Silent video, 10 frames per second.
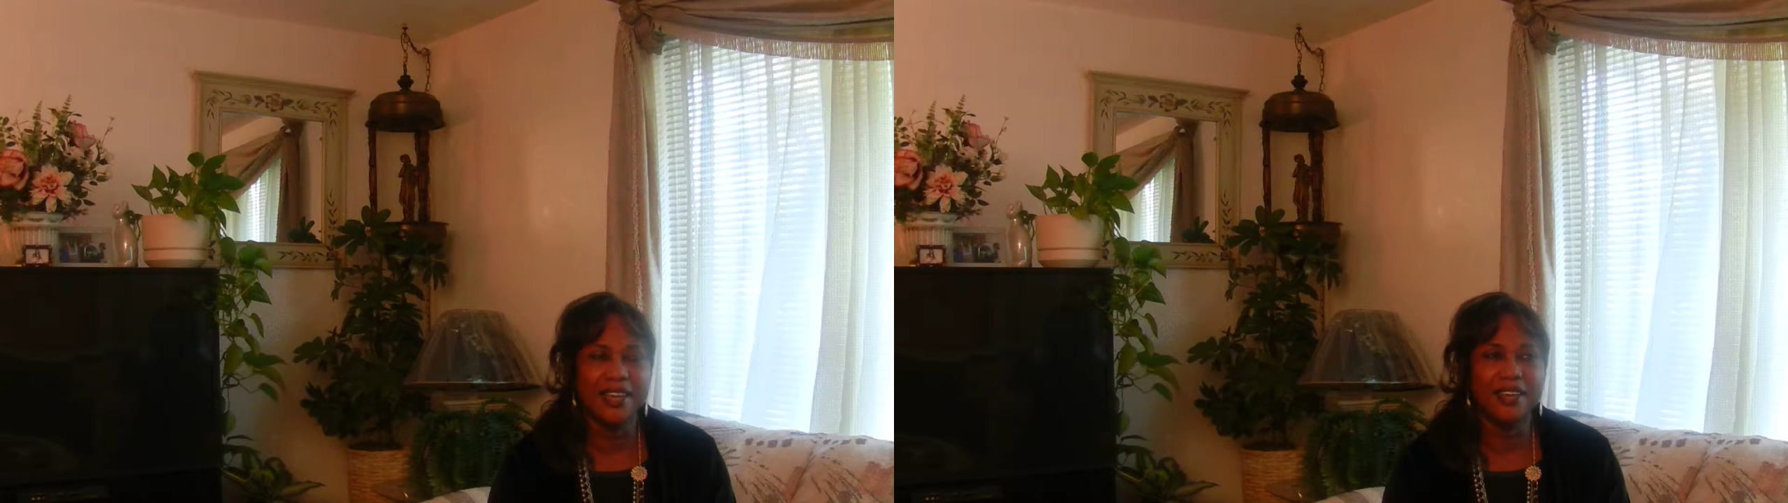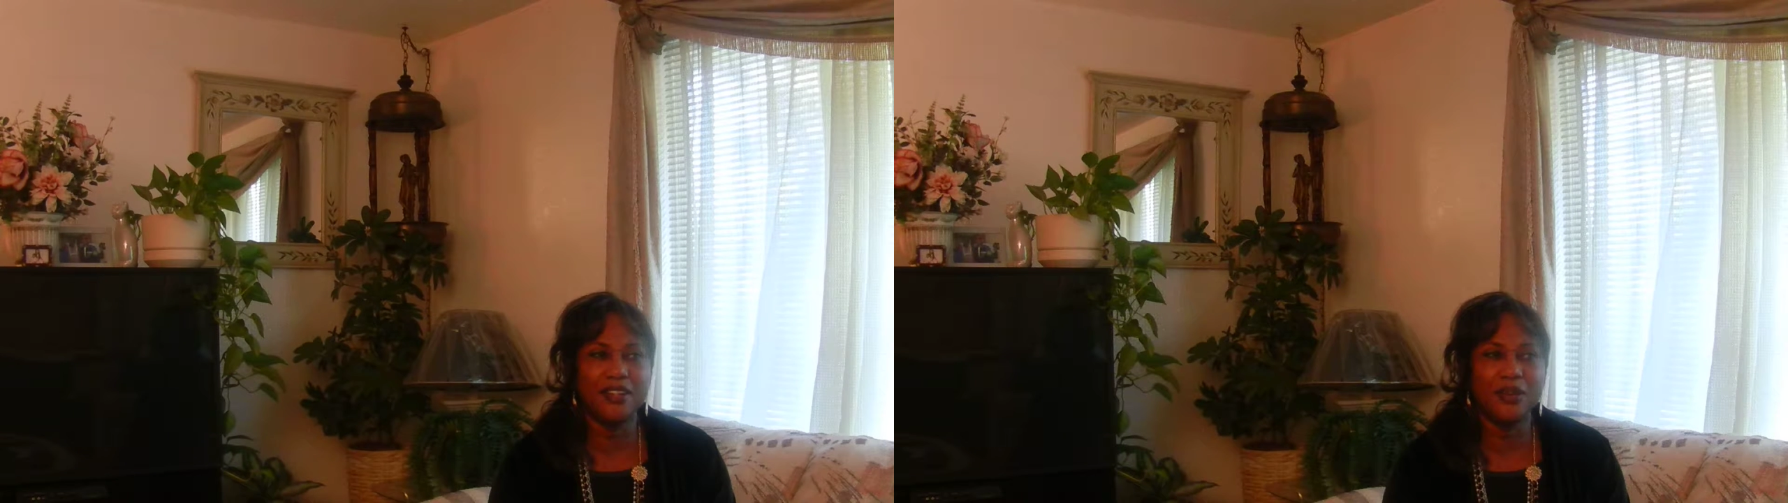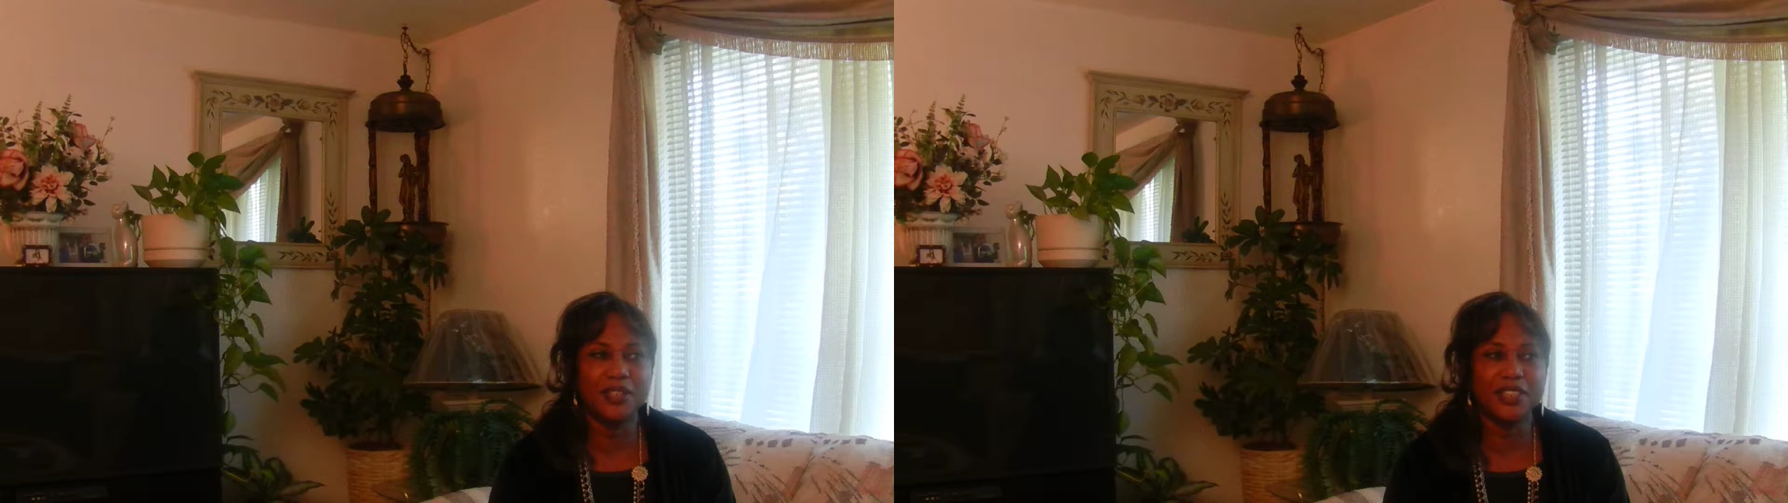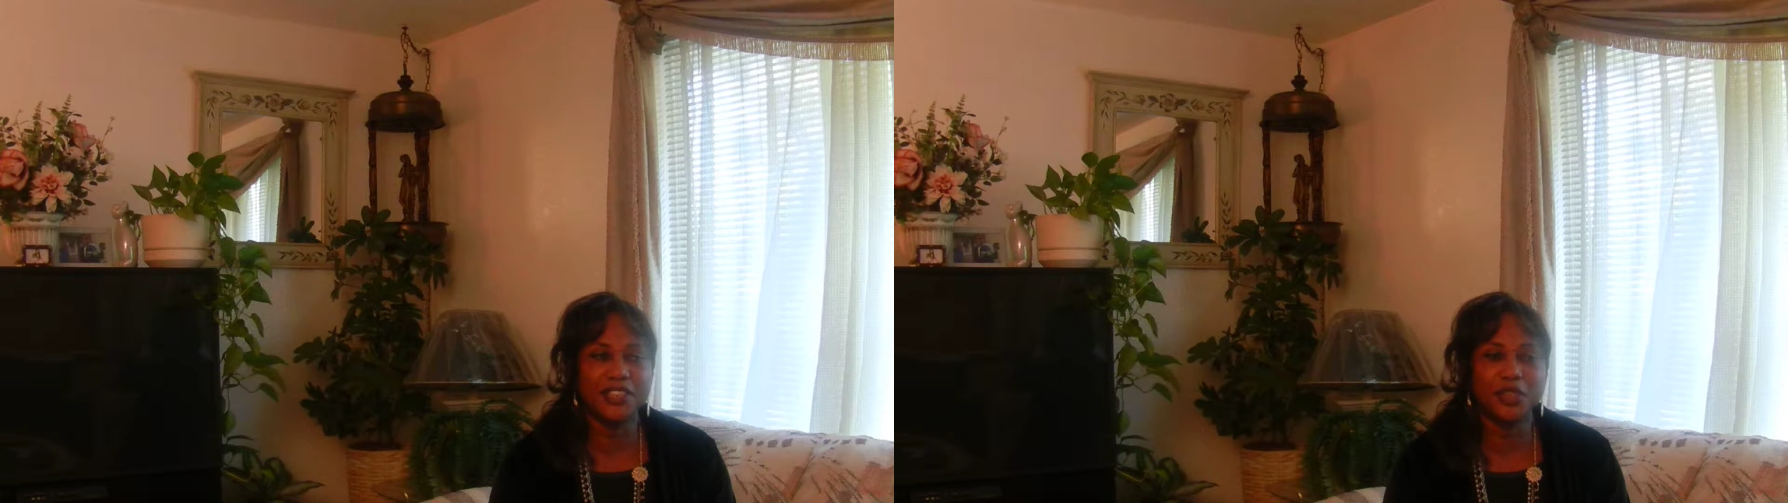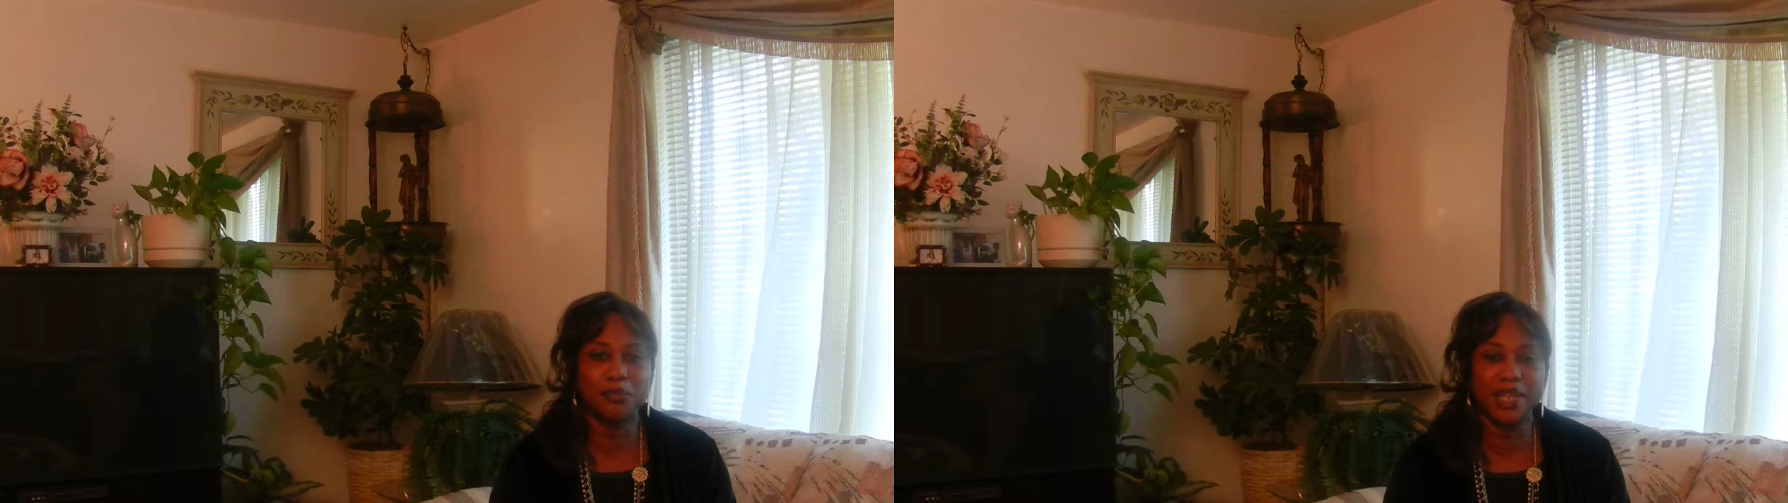You know, it's
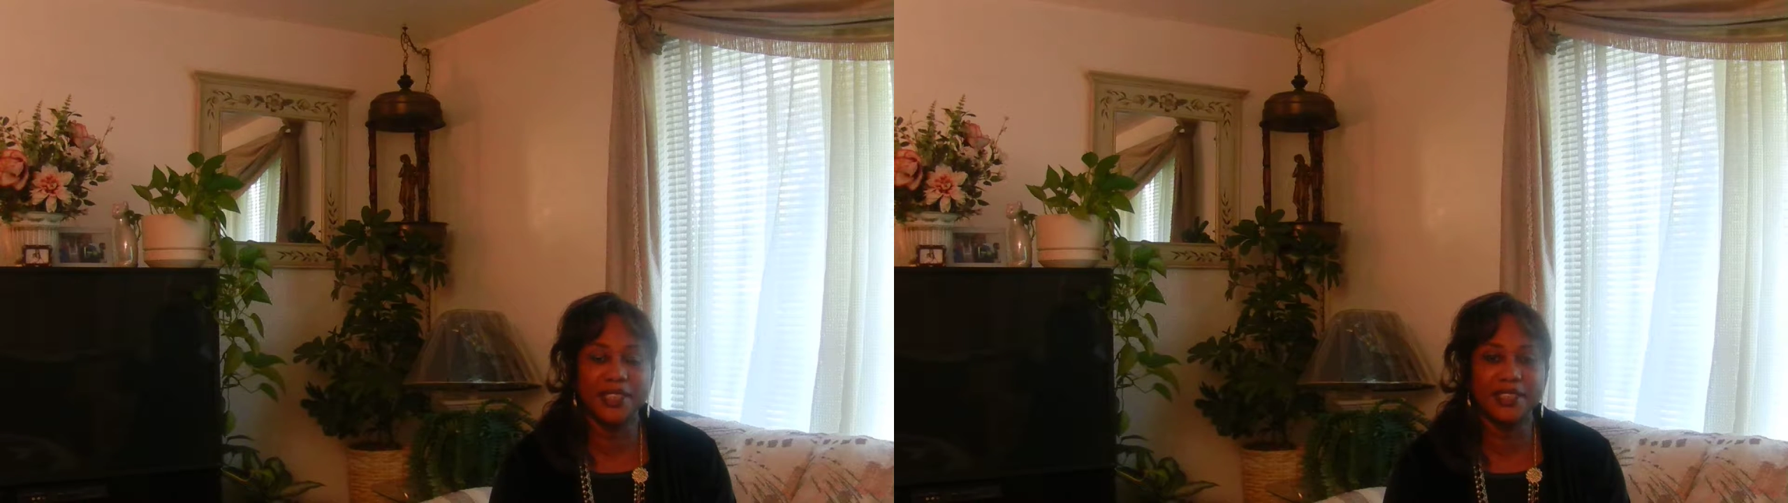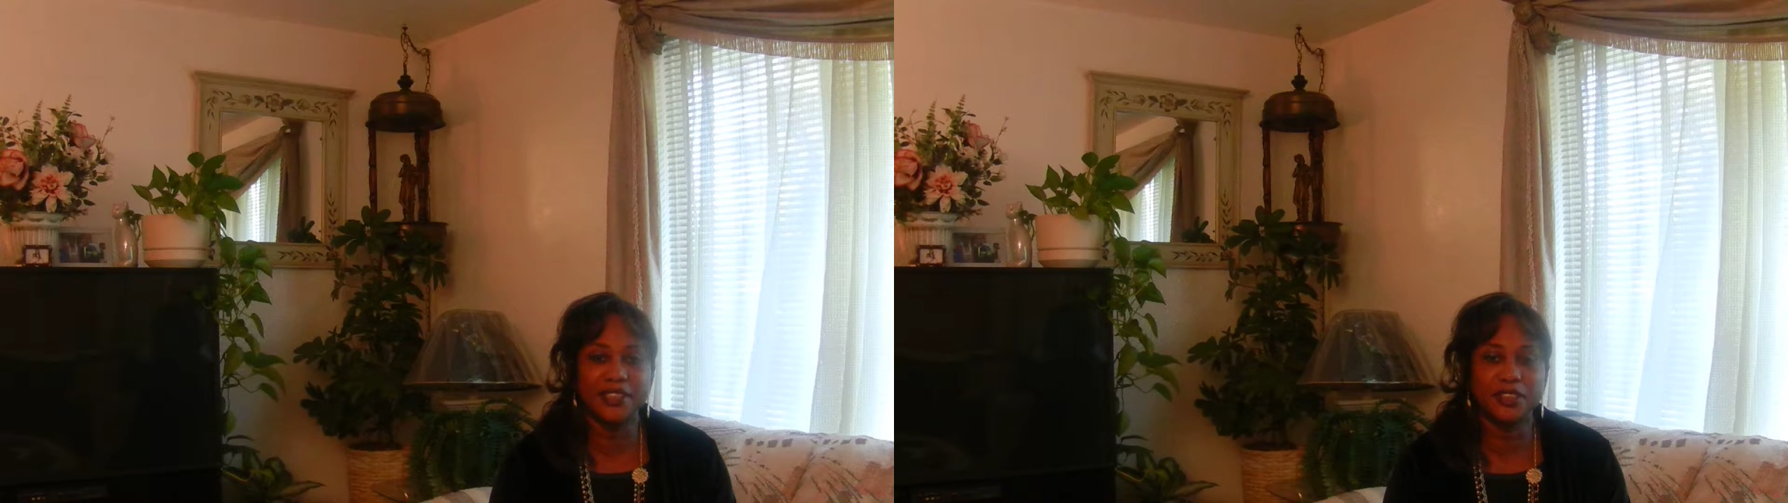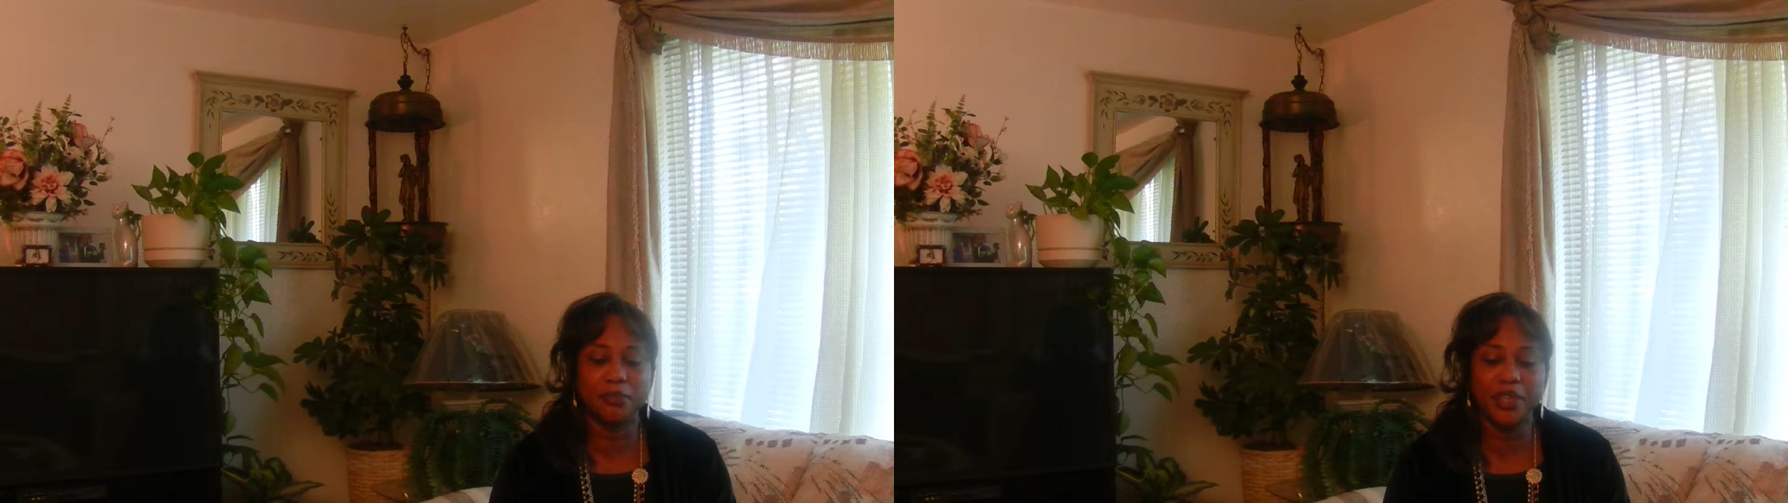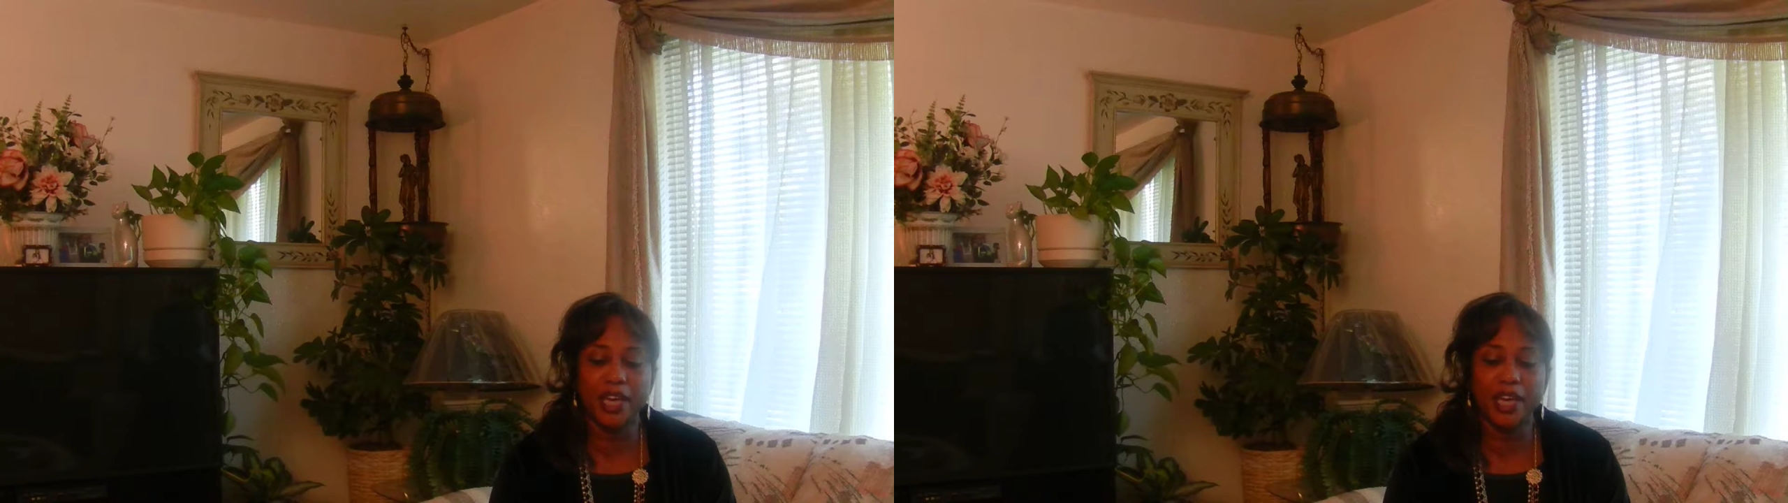such a blessing to be